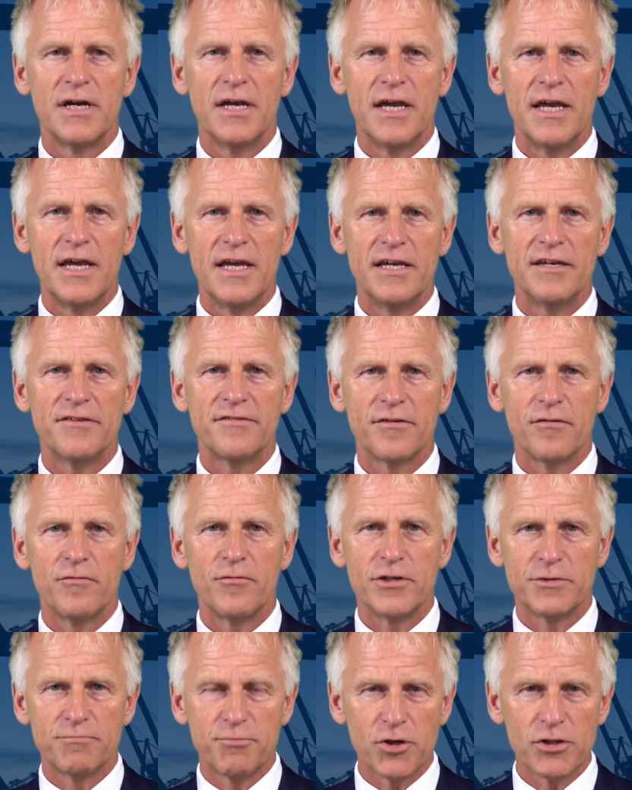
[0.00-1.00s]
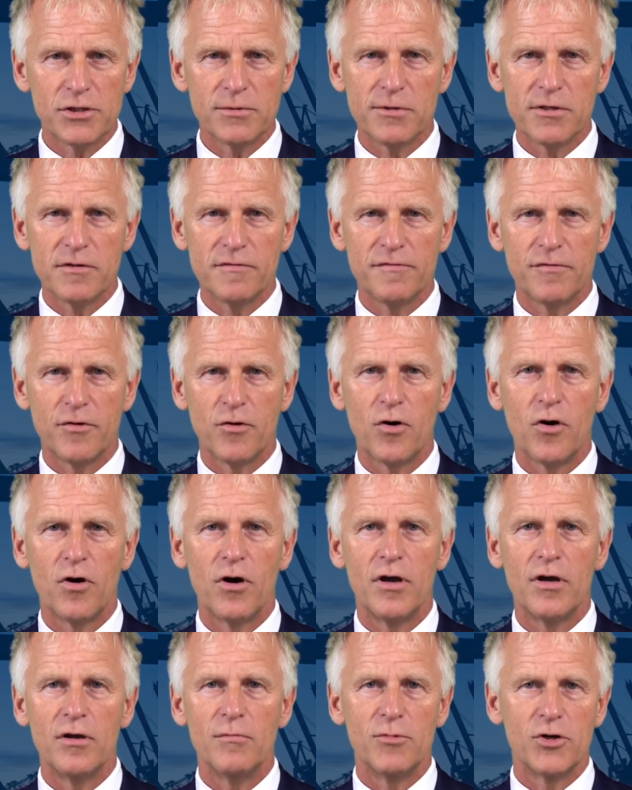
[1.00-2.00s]
is responsible
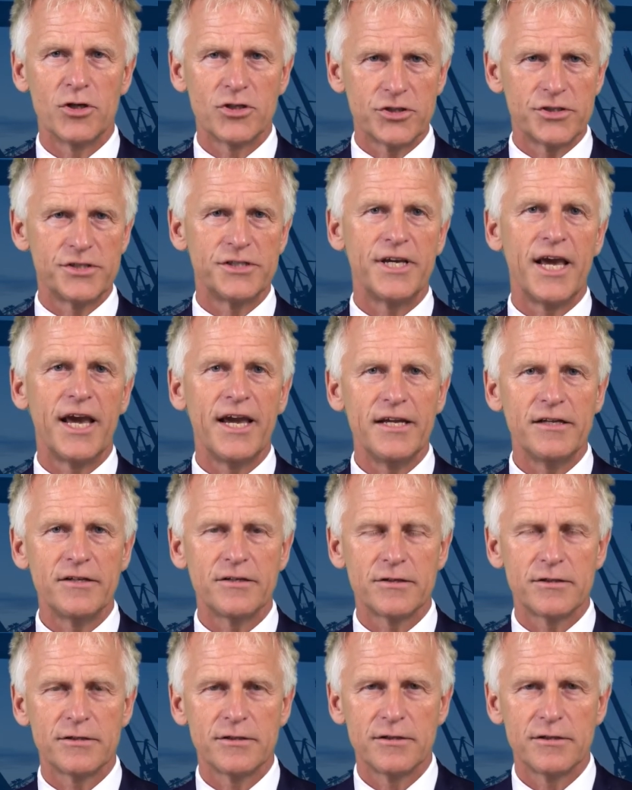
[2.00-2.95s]
for emergency aid,